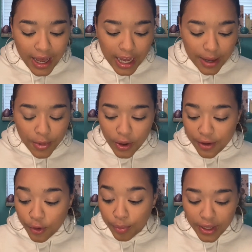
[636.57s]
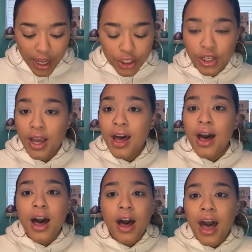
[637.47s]
Okay, for blush,
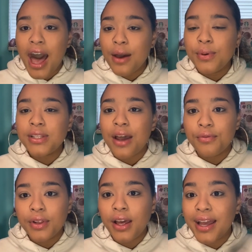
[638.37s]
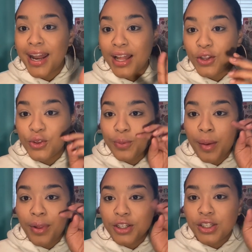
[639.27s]
I looked through my
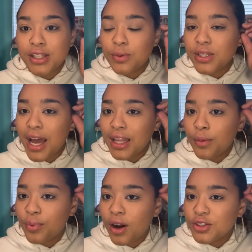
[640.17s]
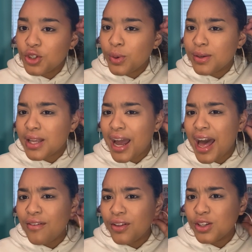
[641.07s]
blushes. It was kind of like bronzer where I was like, I
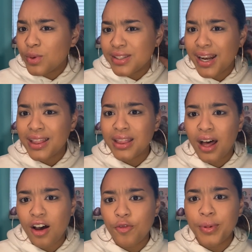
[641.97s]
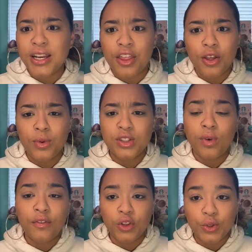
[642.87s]
have all these ones that I love, but nothing was
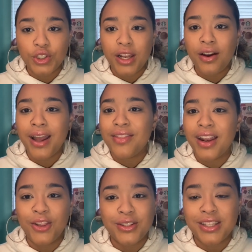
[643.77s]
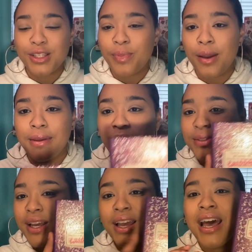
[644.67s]
revolutionary. And then I looked at this baby and I
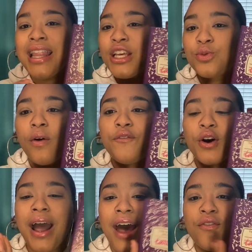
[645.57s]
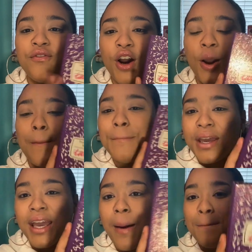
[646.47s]
was like, this will forever
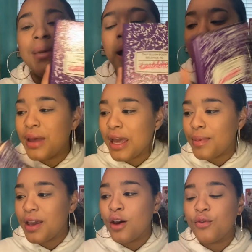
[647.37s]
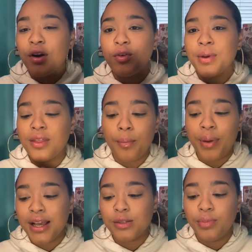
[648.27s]
be my baby. Forever be the
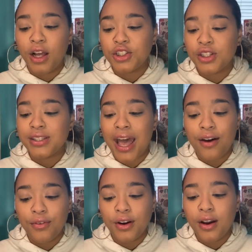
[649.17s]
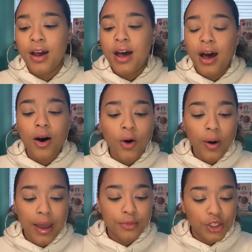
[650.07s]
best blushes ever.
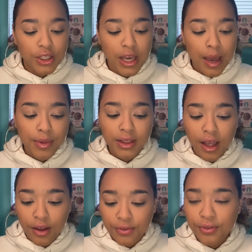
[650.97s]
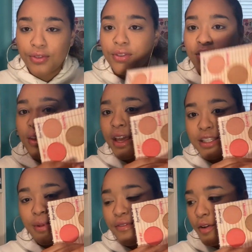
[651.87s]
OMG, I'm in love.
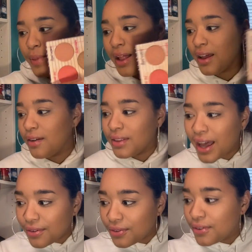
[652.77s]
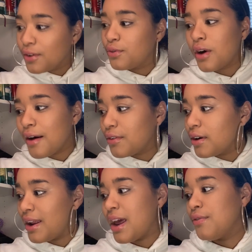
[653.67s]
It's my favorite palette of life. Forever
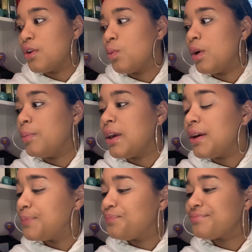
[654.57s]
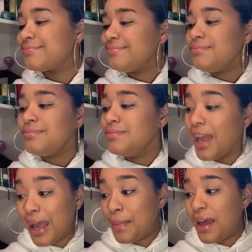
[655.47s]
and ever will be.
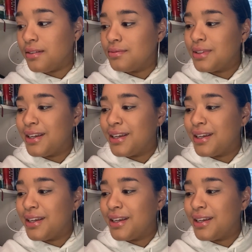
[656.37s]
Amen.